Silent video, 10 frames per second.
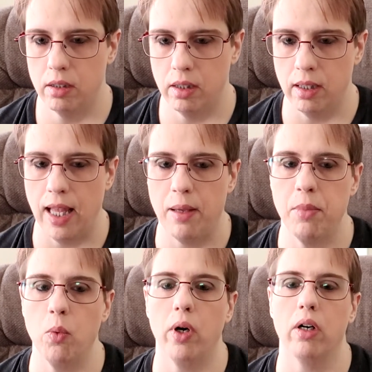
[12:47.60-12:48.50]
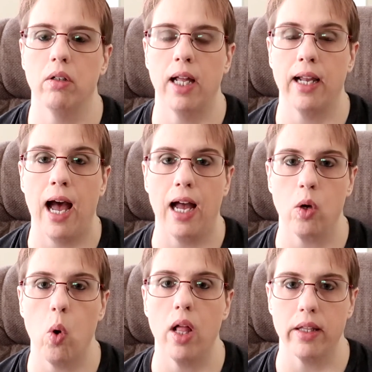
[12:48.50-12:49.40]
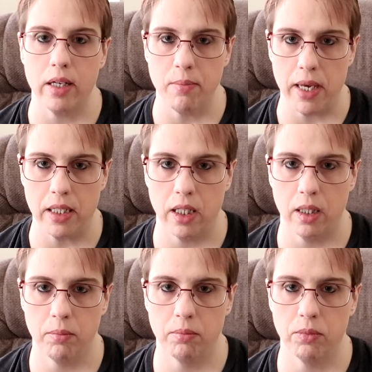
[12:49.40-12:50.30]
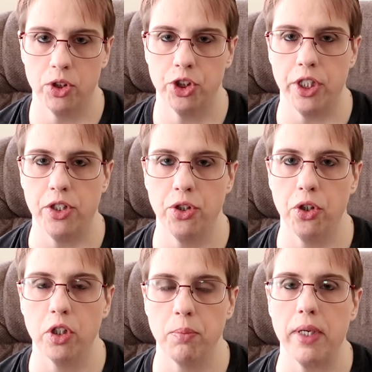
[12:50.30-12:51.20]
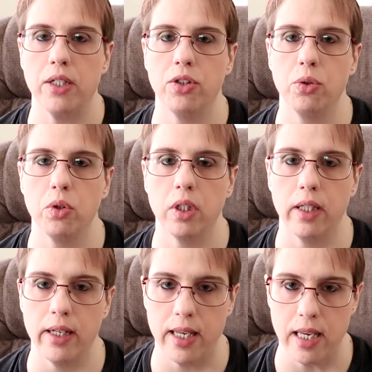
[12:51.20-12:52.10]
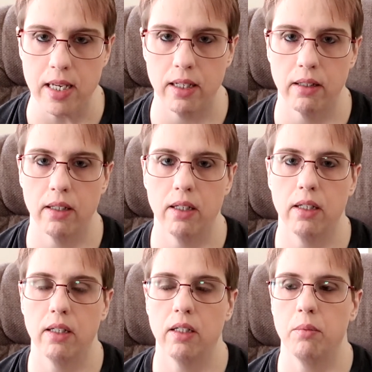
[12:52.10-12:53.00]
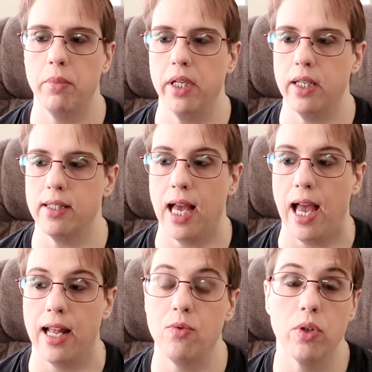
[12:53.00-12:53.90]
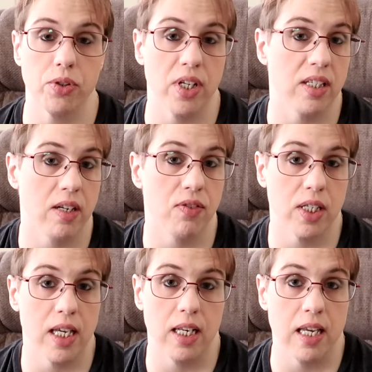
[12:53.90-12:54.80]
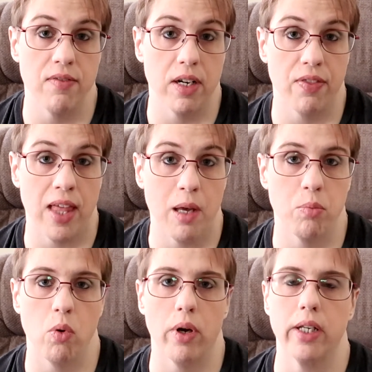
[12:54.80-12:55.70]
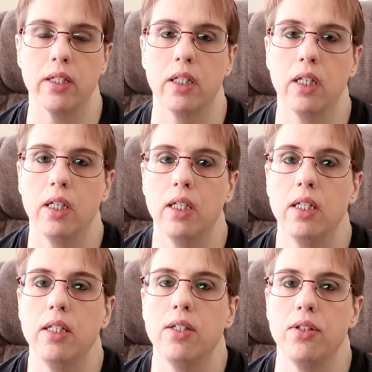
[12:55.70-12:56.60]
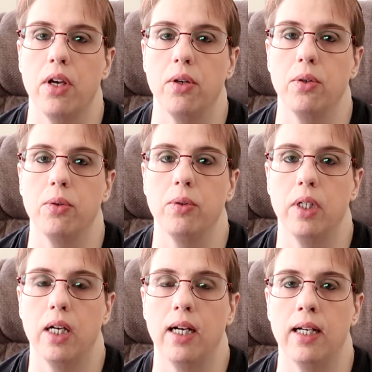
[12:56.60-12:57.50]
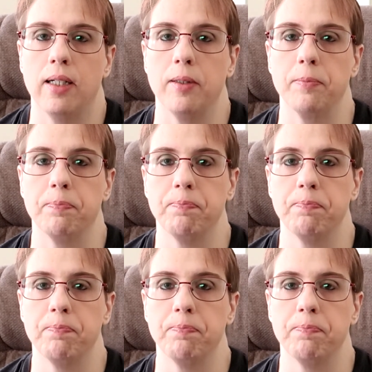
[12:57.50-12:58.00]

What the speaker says: let me wear like high quality makeup. She took me to Clinique because I had real sensitive skin even at that point. So I